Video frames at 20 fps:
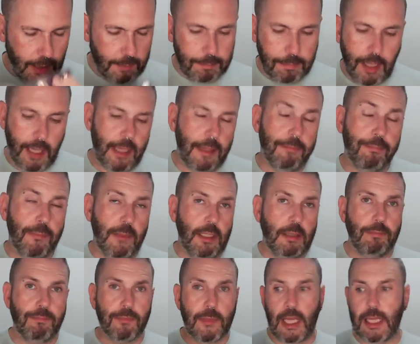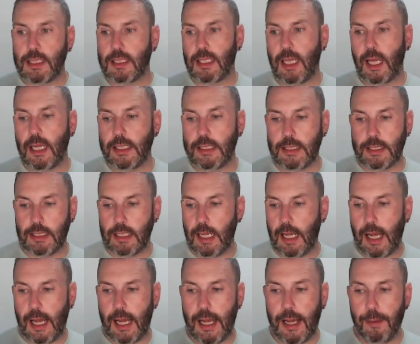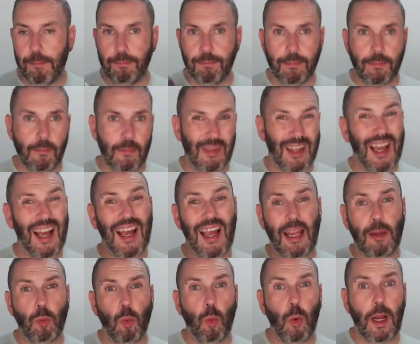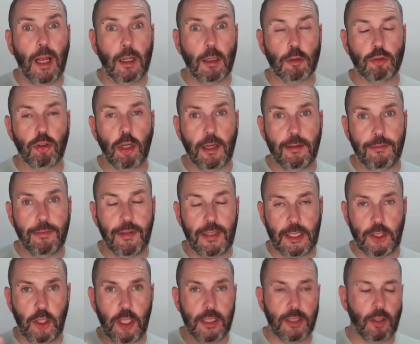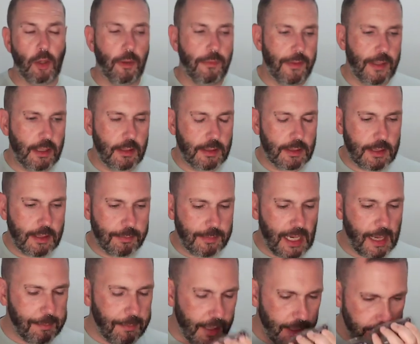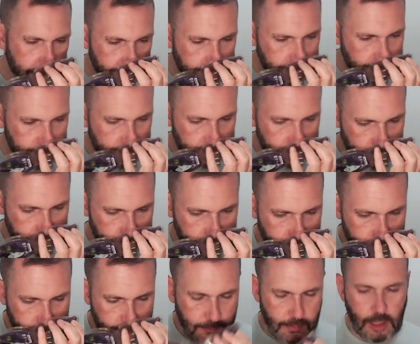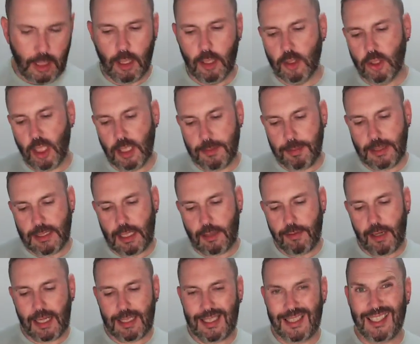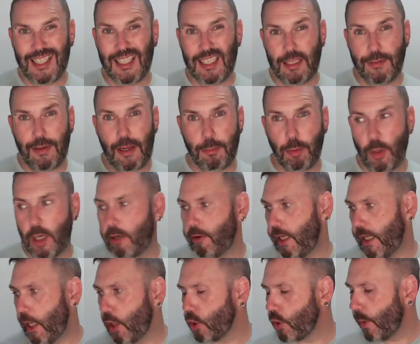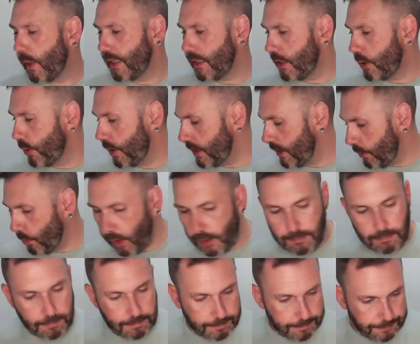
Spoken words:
but it's nice. I will try and finish this off in September, just because I've had it since February 2021.